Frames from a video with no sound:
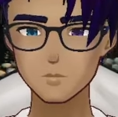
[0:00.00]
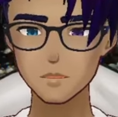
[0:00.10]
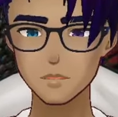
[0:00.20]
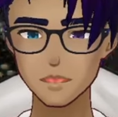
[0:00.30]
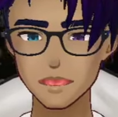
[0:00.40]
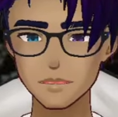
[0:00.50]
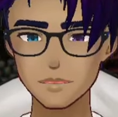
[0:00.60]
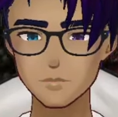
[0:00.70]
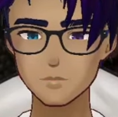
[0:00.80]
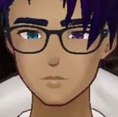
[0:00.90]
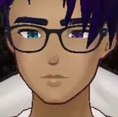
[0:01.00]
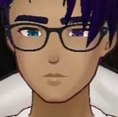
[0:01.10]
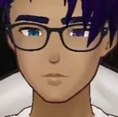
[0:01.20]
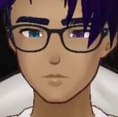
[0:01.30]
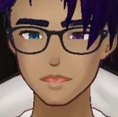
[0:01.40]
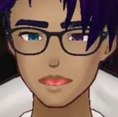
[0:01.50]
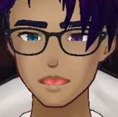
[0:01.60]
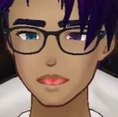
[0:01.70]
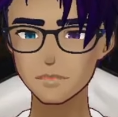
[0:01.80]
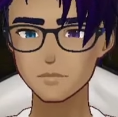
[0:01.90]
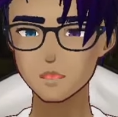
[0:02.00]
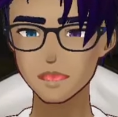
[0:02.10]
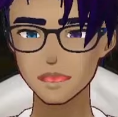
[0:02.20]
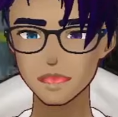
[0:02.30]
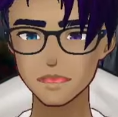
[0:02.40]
ahead and take out that spawner.